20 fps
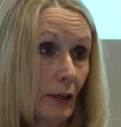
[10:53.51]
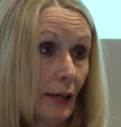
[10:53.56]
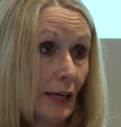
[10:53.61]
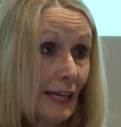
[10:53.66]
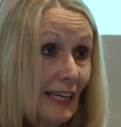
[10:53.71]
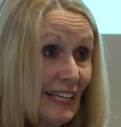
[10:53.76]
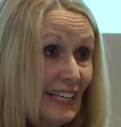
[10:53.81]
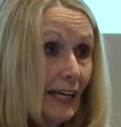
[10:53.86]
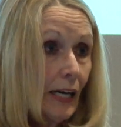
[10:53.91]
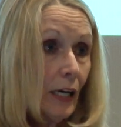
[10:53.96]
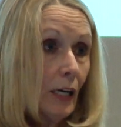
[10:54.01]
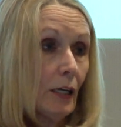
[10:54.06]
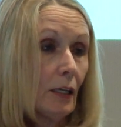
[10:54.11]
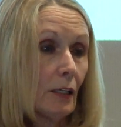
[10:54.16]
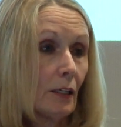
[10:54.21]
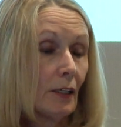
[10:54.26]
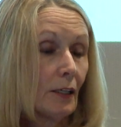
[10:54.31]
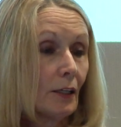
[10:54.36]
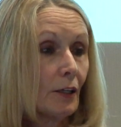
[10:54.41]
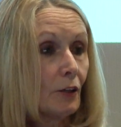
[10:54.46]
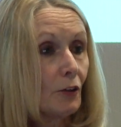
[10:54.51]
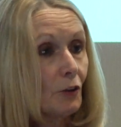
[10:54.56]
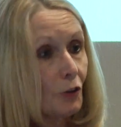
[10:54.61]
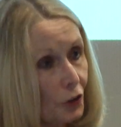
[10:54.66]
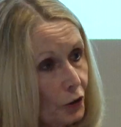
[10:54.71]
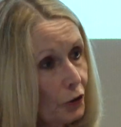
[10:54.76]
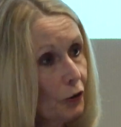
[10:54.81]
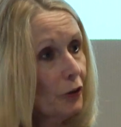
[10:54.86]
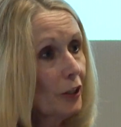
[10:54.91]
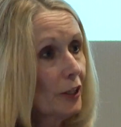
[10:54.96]
Eager,
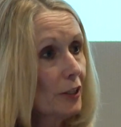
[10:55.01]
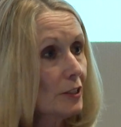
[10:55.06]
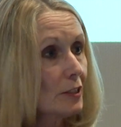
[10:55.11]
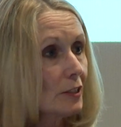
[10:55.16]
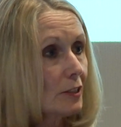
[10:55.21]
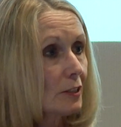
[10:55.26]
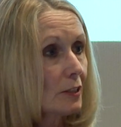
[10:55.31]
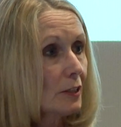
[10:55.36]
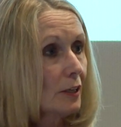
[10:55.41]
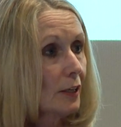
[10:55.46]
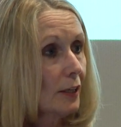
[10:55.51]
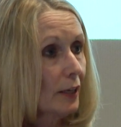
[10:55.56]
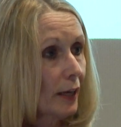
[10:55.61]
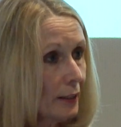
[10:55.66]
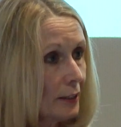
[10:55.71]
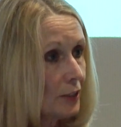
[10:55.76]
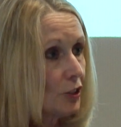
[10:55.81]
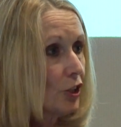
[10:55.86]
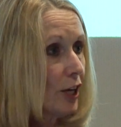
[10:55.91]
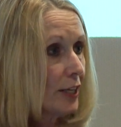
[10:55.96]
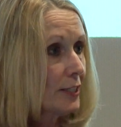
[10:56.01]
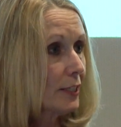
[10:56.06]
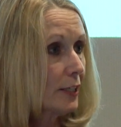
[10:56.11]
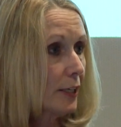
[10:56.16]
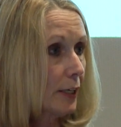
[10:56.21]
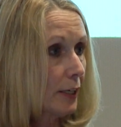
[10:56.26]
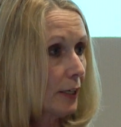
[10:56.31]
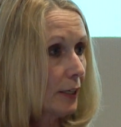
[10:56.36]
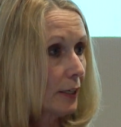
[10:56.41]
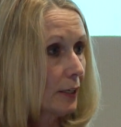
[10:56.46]
curious,
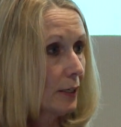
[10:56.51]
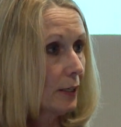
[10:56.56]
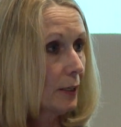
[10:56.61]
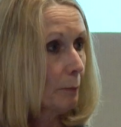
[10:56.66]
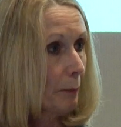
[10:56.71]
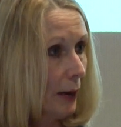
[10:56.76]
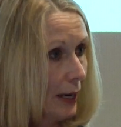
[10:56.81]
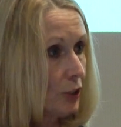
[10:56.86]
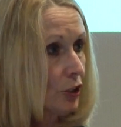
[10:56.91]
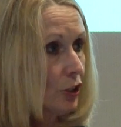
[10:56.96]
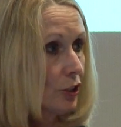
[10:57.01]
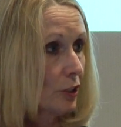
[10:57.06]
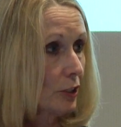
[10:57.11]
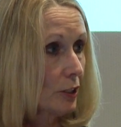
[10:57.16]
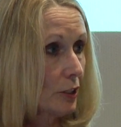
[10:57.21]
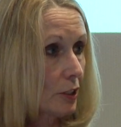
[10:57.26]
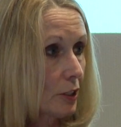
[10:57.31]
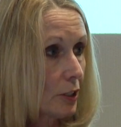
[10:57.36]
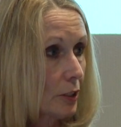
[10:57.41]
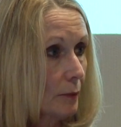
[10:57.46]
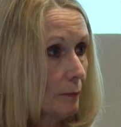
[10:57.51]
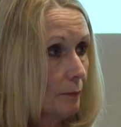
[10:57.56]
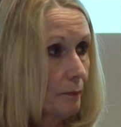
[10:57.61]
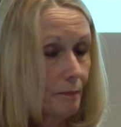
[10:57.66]
energetic, passionate.